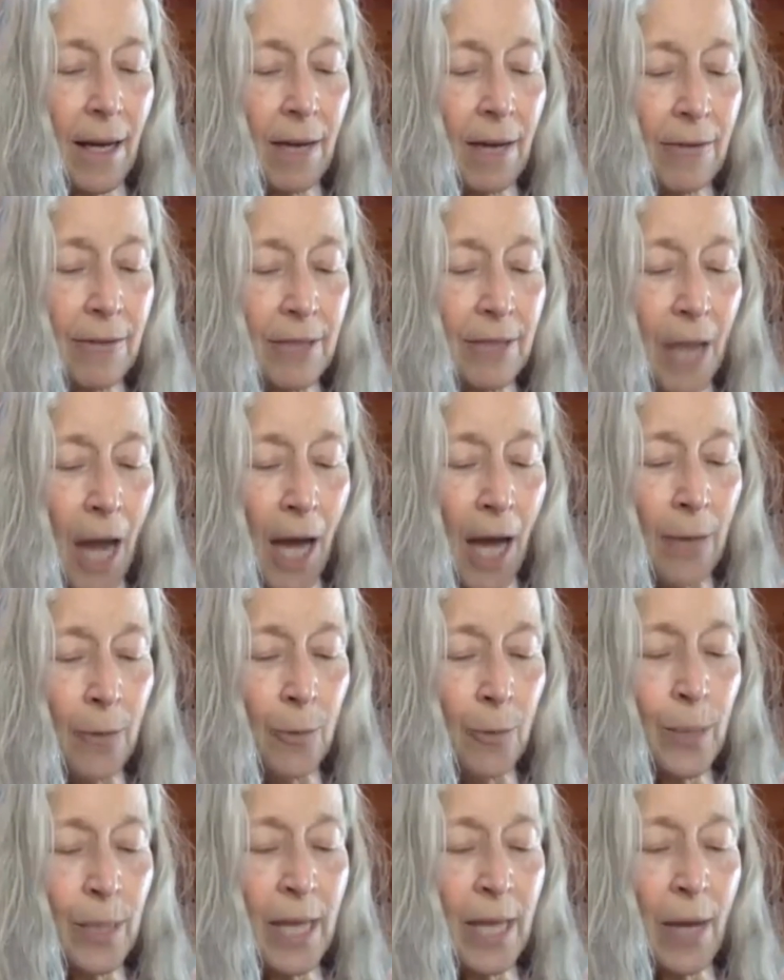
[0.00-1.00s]
of
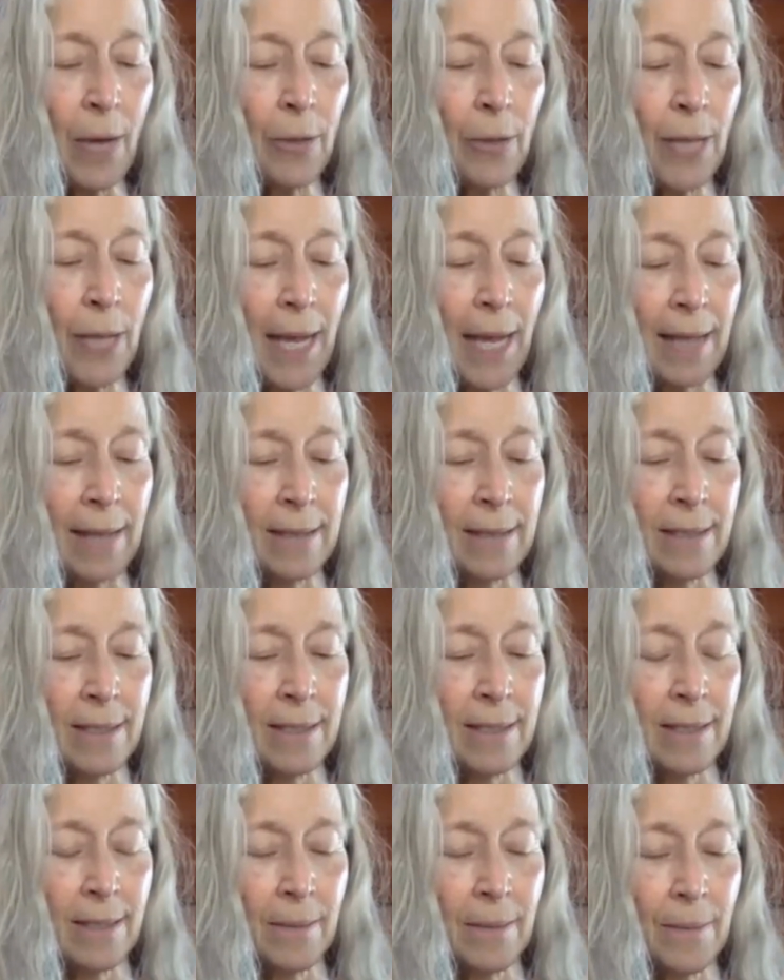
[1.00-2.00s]
God without end